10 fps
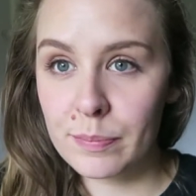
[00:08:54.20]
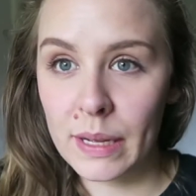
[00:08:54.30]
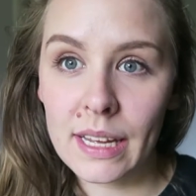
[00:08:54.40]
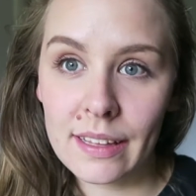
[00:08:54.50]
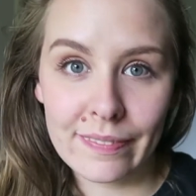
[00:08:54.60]

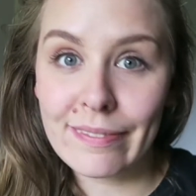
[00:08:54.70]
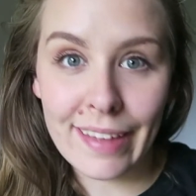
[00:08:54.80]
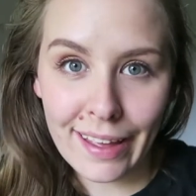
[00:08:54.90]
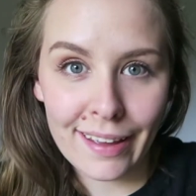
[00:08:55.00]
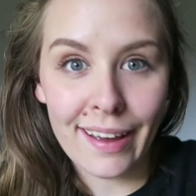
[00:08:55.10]
being
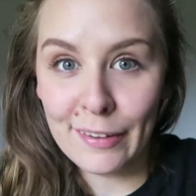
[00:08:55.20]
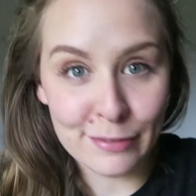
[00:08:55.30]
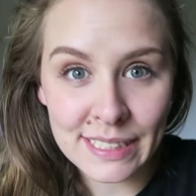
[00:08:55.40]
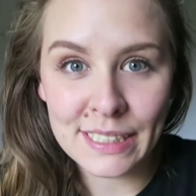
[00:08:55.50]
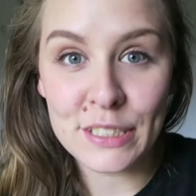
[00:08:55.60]
there. I
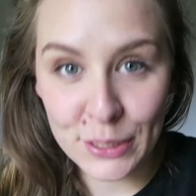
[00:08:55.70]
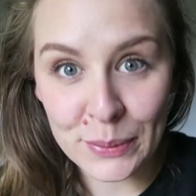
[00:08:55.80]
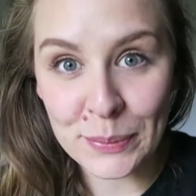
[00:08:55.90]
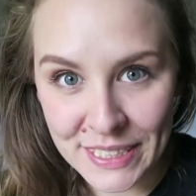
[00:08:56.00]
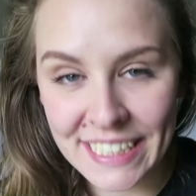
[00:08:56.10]
really
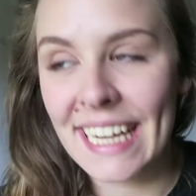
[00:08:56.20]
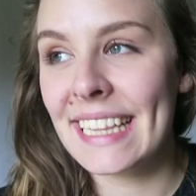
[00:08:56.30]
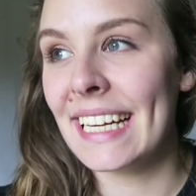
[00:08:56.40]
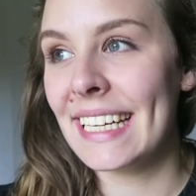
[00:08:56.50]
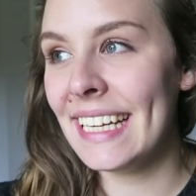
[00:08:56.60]
do
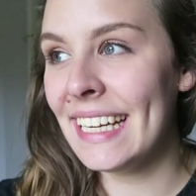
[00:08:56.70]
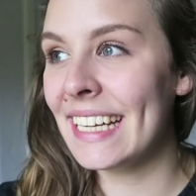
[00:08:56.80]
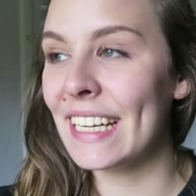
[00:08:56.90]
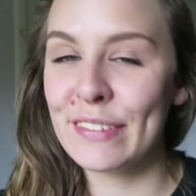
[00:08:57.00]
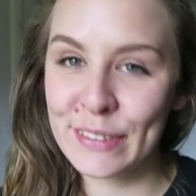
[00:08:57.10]
appreciate that.
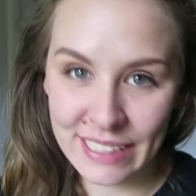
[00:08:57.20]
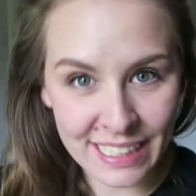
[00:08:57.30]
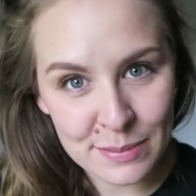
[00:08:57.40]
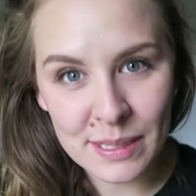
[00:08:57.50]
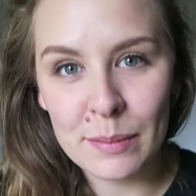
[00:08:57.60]
If you'd
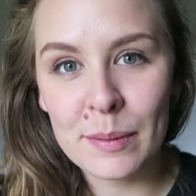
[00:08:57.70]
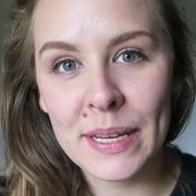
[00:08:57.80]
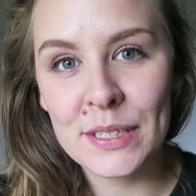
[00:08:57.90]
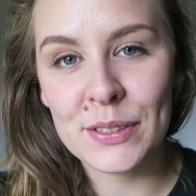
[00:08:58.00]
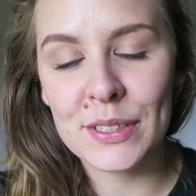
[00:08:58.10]
like to become a
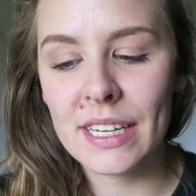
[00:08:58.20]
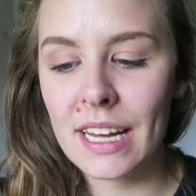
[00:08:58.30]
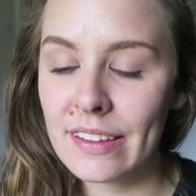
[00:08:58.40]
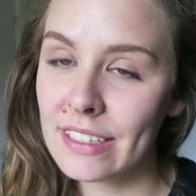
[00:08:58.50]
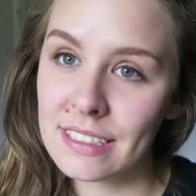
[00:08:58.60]

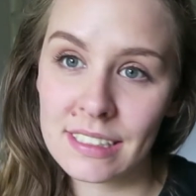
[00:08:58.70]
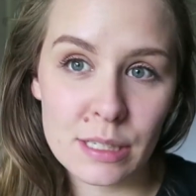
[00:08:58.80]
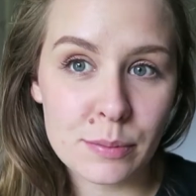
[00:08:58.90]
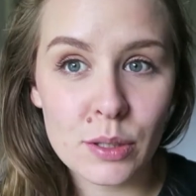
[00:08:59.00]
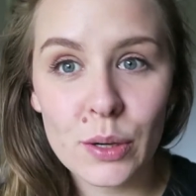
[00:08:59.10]
patron, there is a
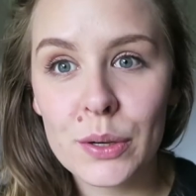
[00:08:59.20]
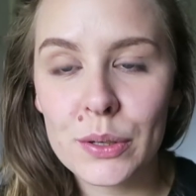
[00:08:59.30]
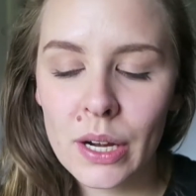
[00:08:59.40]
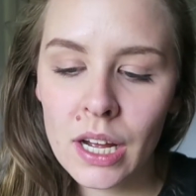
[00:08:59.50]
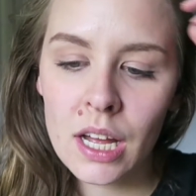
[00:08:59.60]
link
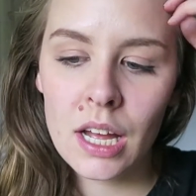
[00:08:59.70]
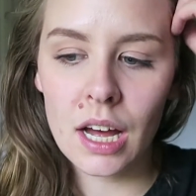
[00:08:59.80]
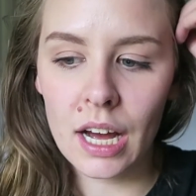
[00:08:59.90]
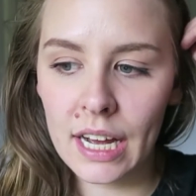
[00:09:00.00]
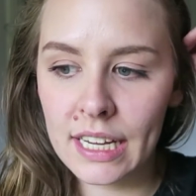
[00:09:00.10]
below.
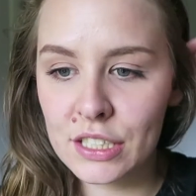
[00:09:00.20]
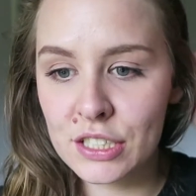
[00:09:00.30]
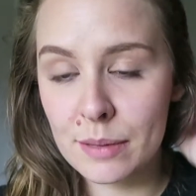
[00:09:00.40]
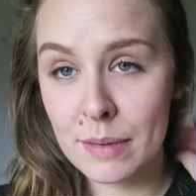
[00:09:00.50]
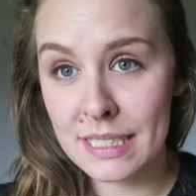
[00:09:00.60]
I
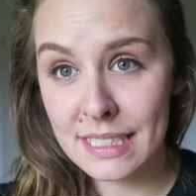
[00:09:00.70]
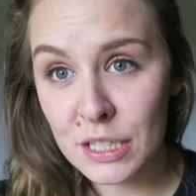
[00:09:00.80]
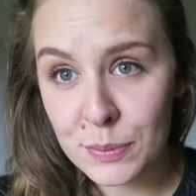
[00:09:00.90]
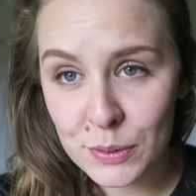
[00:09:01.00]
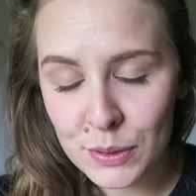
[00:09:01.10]
share my
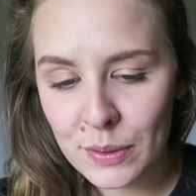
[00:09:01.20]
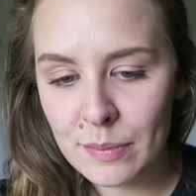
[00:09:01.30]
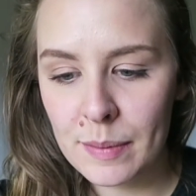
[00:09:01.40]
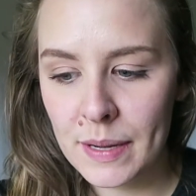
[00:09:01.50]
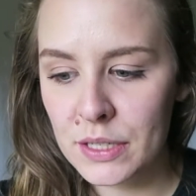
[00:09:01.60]
sketchbook
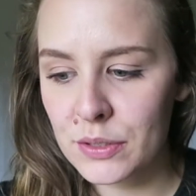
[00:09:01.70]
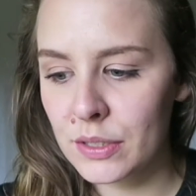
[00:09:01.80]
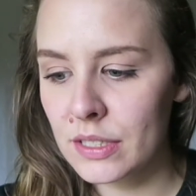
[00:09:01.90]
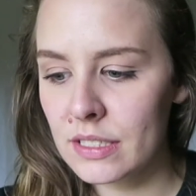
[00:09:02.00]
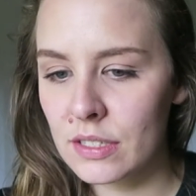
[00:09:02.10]
with my
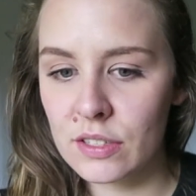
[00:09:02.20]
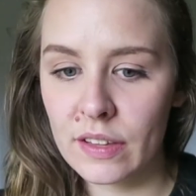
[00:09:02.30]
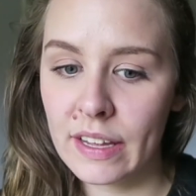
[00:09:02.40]
patrons, so